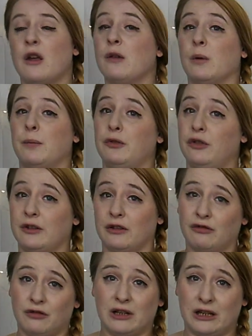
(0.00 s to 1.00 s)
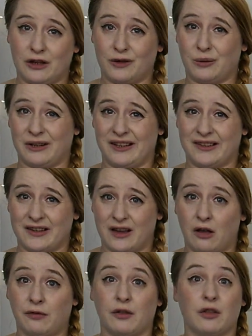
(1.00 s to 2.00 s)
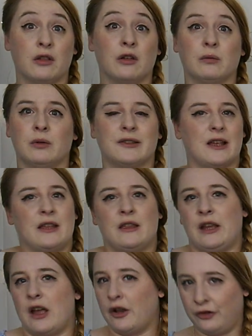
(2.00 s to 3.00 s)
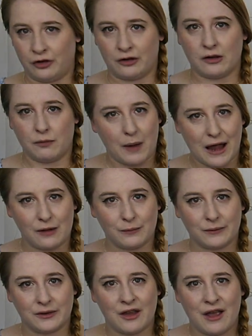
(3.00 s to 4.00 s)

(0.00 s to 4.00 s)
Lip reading: were producing really good quality stuff that was in the hundreds of pounds.